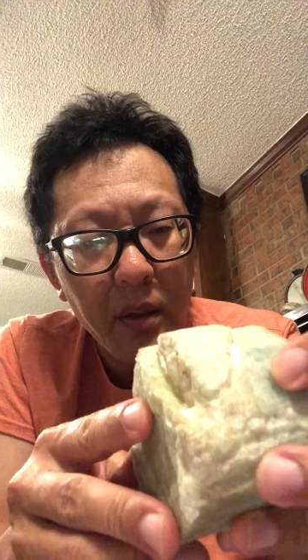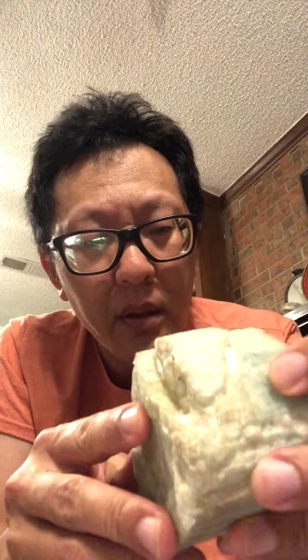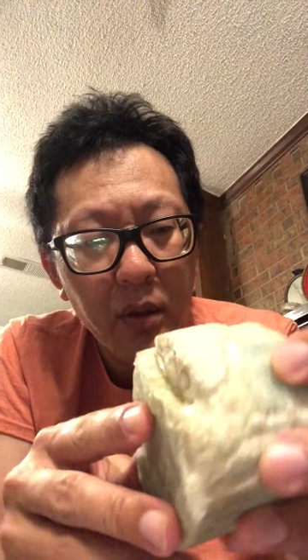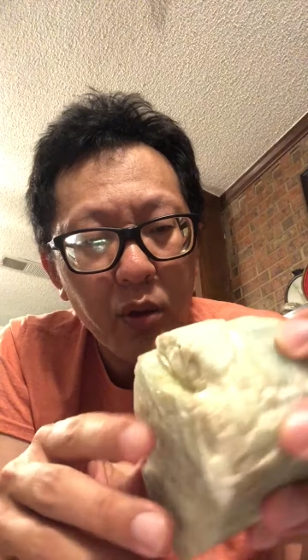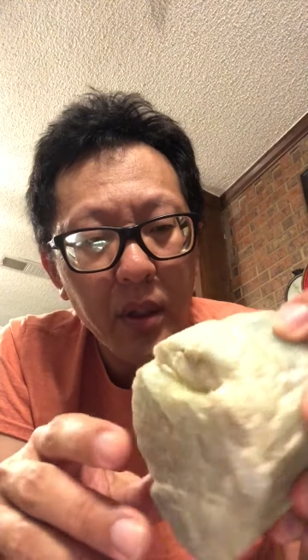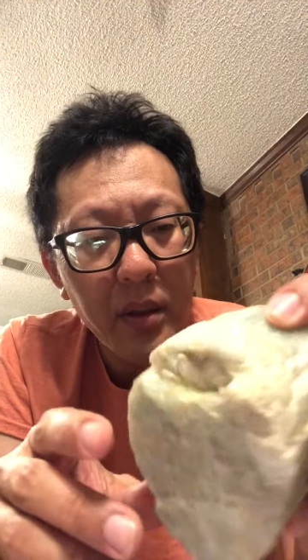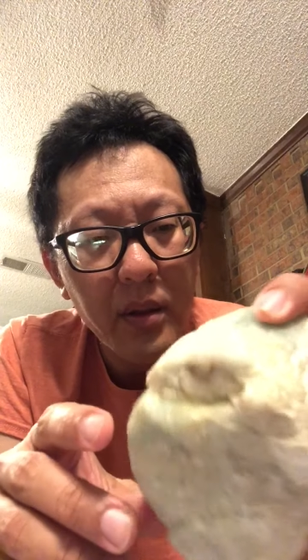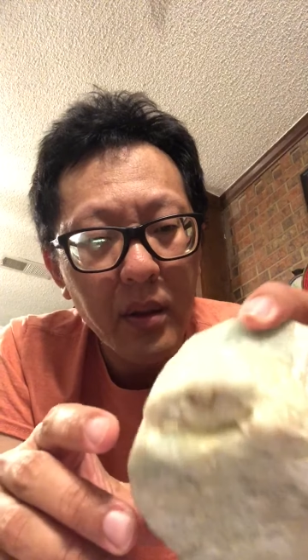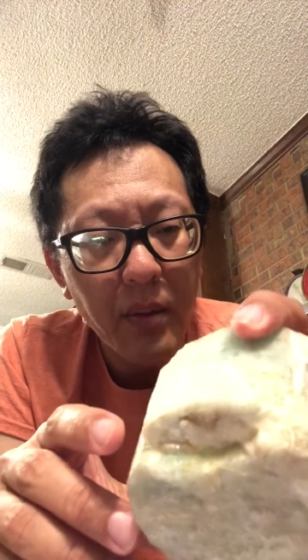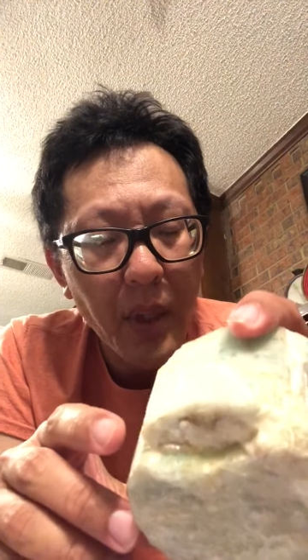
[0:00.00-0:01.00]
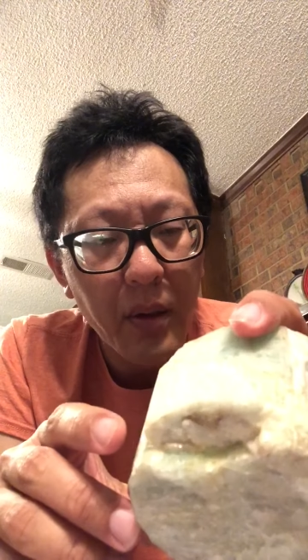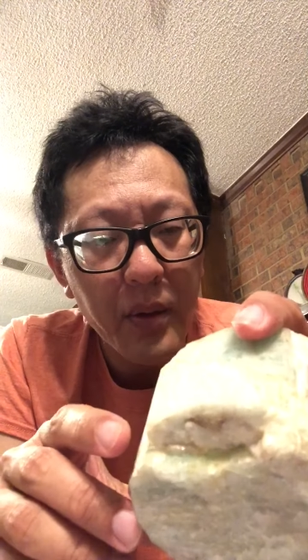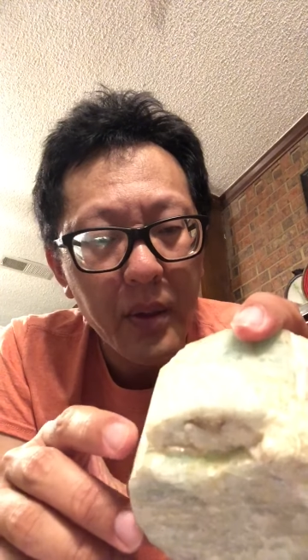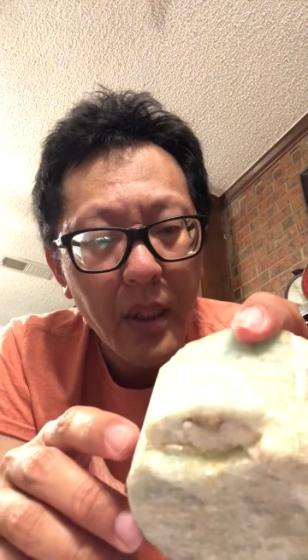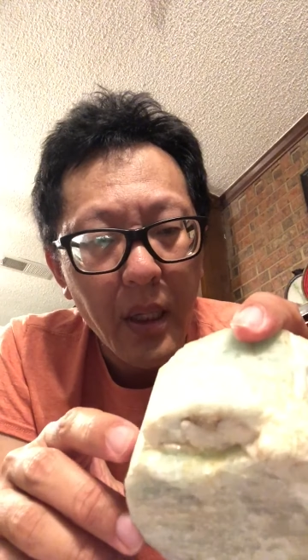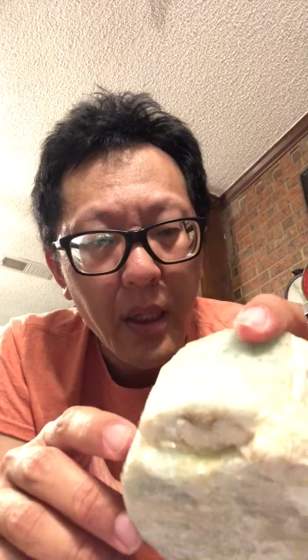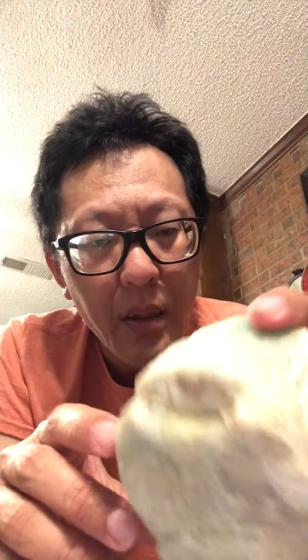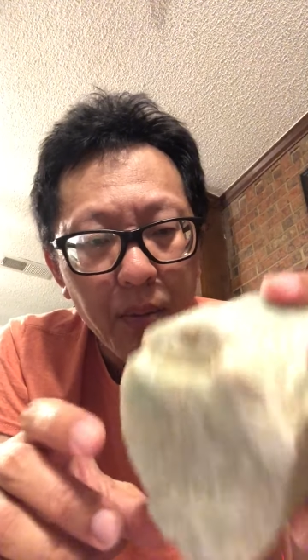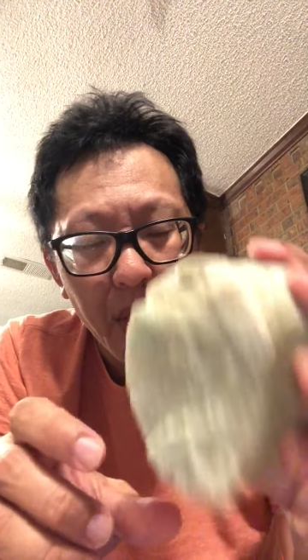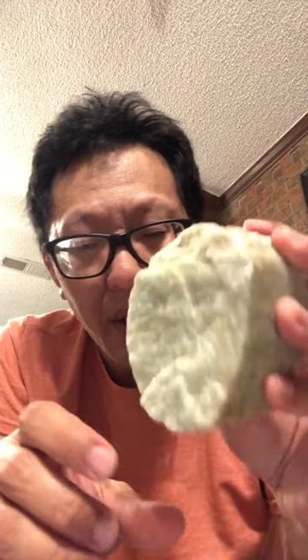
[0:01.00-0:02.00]
It's in trace amounts,
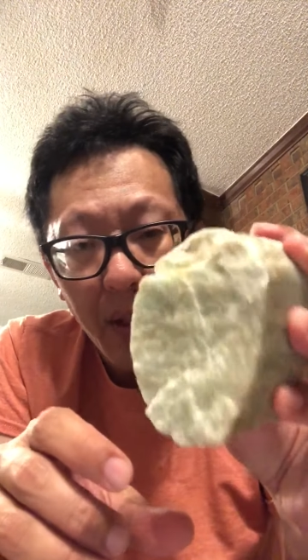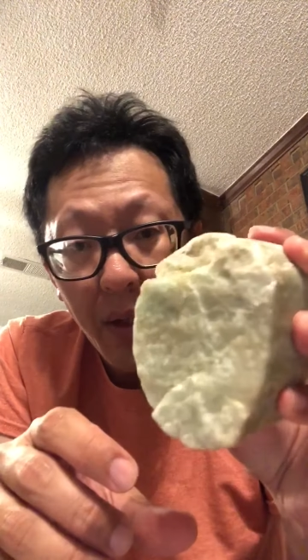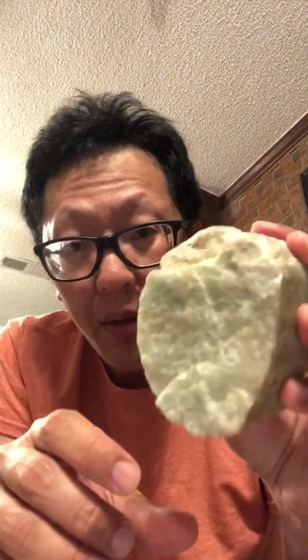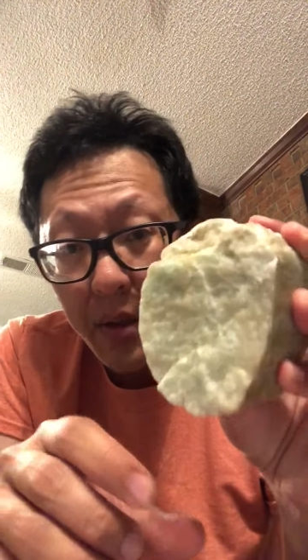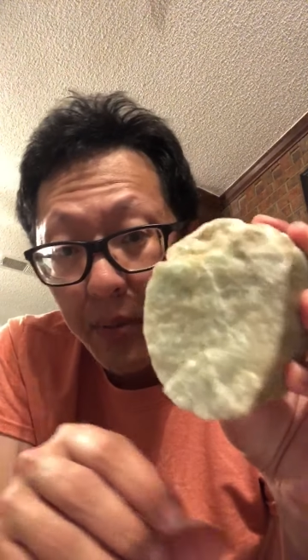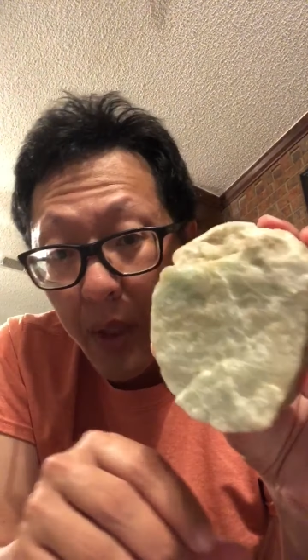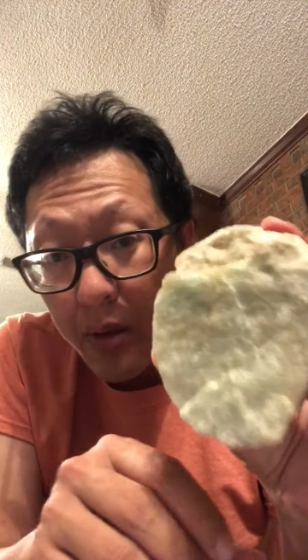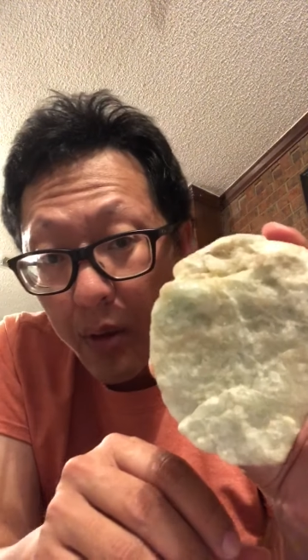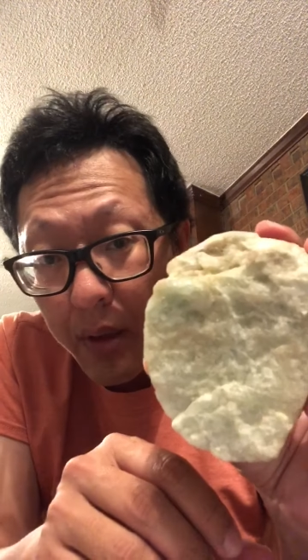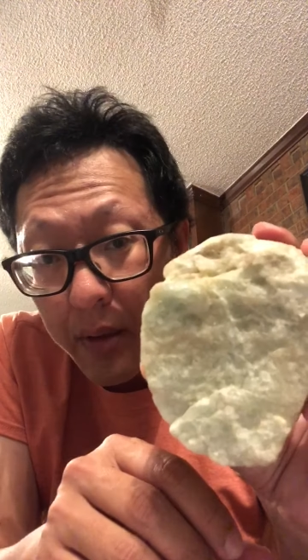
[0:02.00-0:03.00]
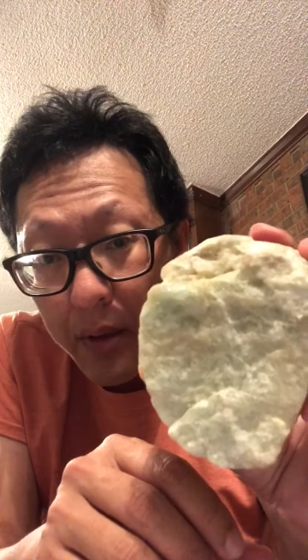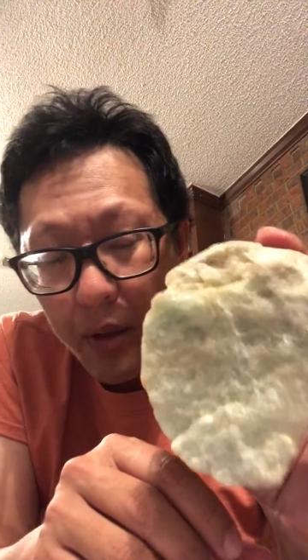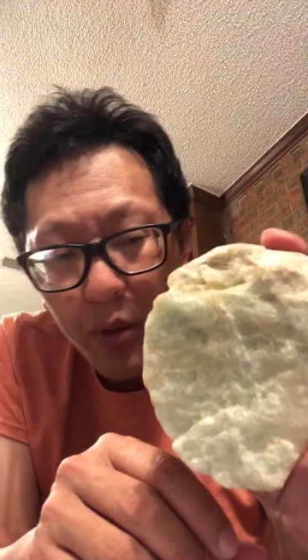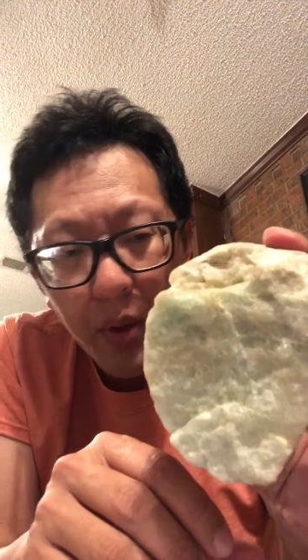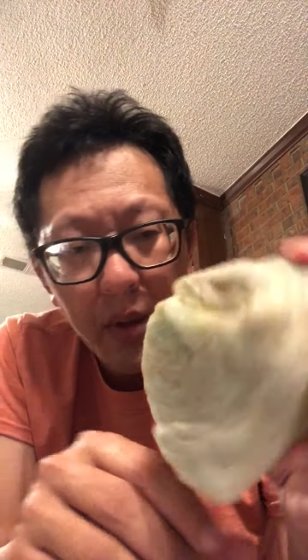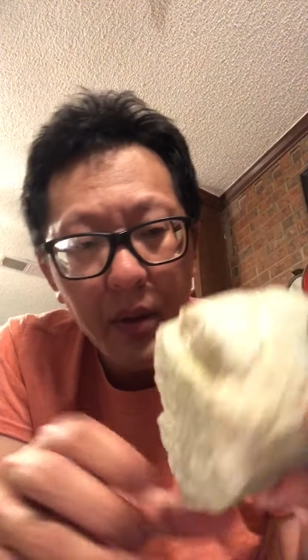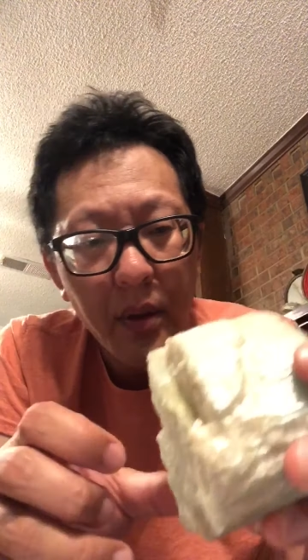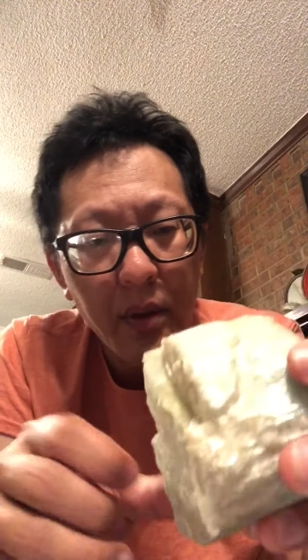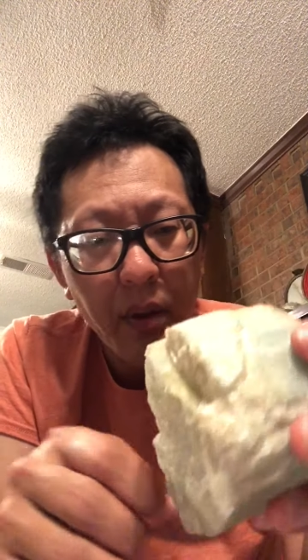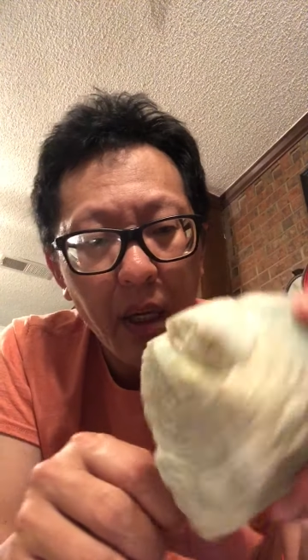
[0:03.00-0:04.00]
but in here it's a major constituent.
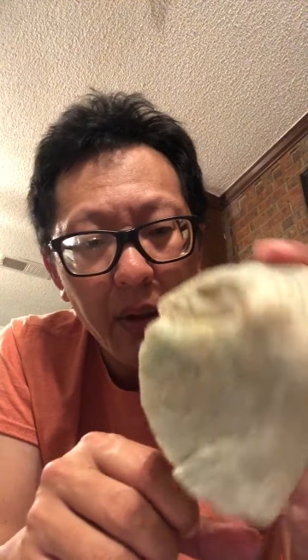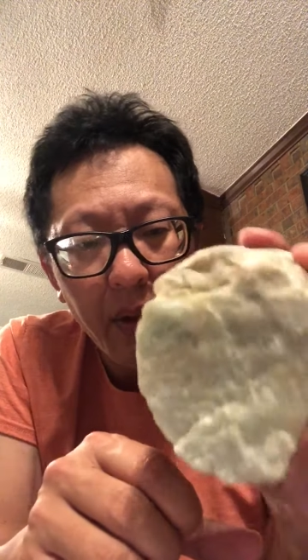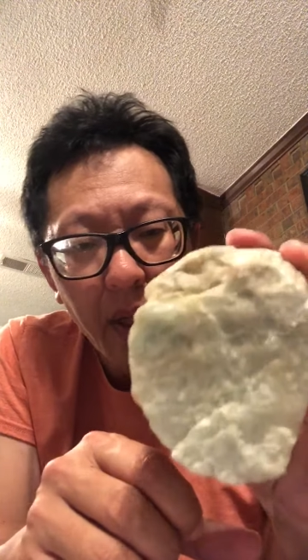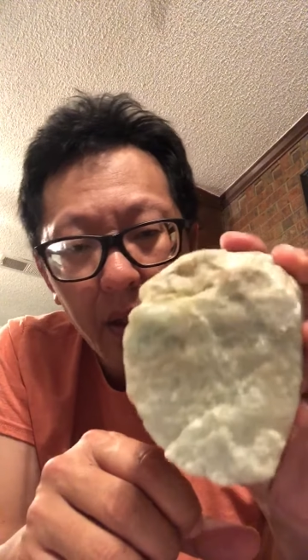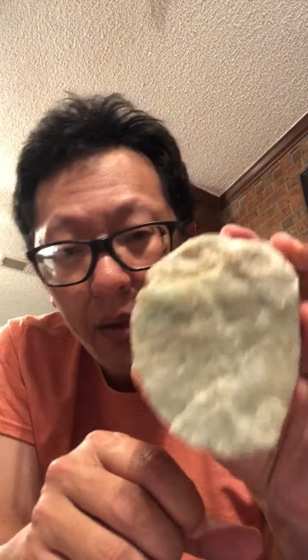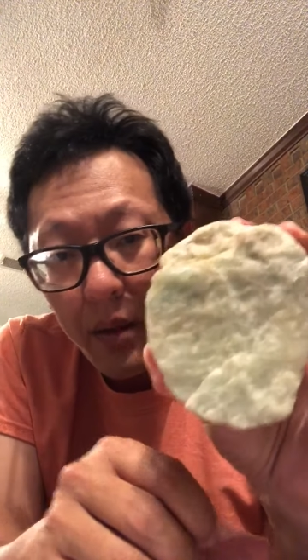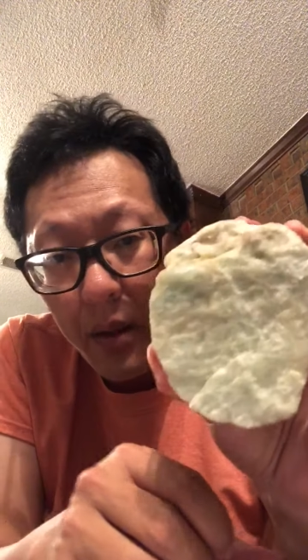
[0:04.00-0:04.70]
So how do you get